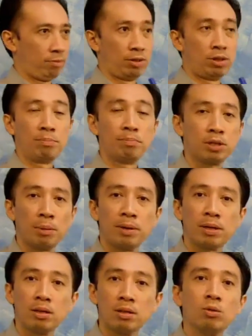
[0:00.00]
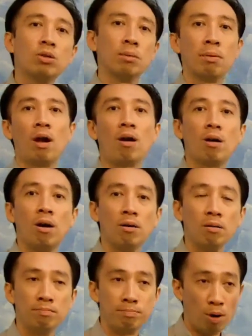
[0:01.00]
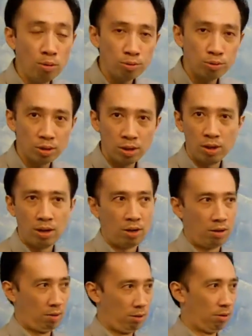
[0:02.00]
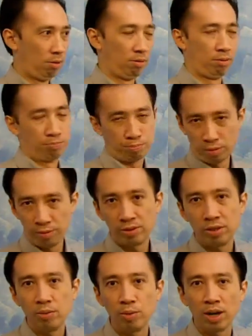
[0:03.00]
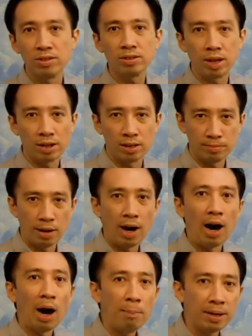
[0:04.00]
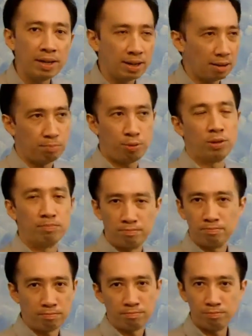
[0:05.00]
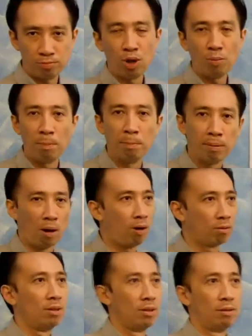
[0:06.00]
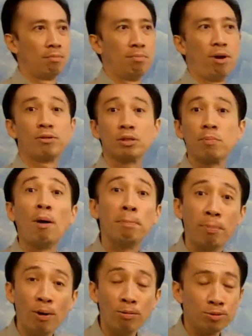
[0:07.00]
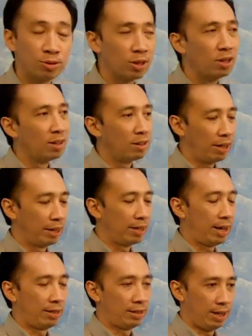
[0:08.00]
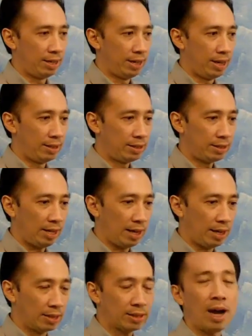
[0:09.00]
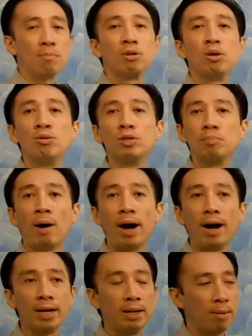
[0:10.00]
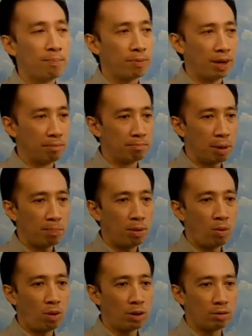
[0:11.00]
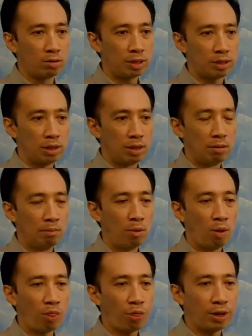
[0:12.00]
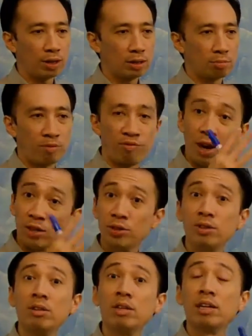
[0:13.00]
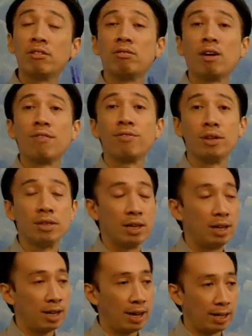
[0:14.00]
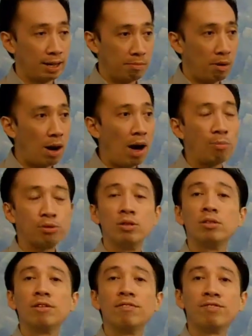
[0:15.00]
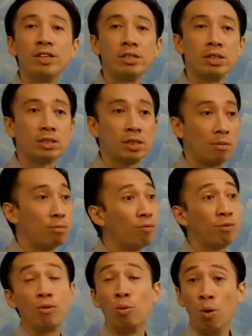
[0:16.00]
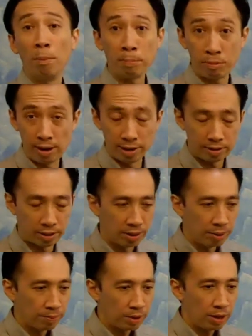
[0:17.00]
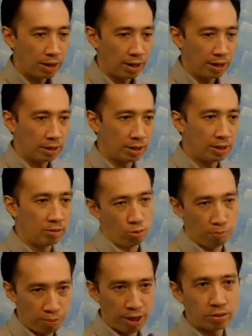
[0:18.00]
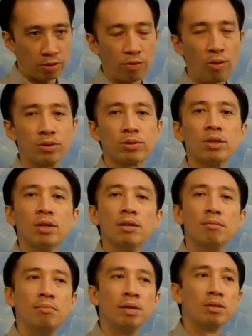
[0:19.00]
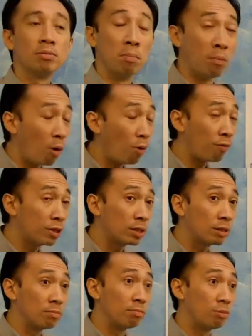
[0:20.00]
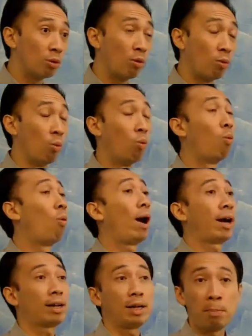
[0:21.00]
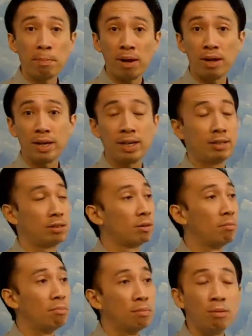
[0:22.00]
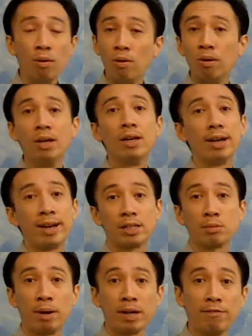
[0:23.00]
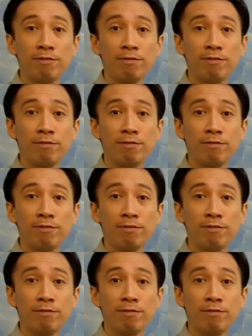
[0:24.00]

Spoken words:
a typical Google blog post, or previously when I started as my hobby, I put a normal blogspot post, and as time goes by and people want to read more things professionally crafted and then more options and features, I move to WordPress. And WordPress, of course, brings more widely plugins and more expect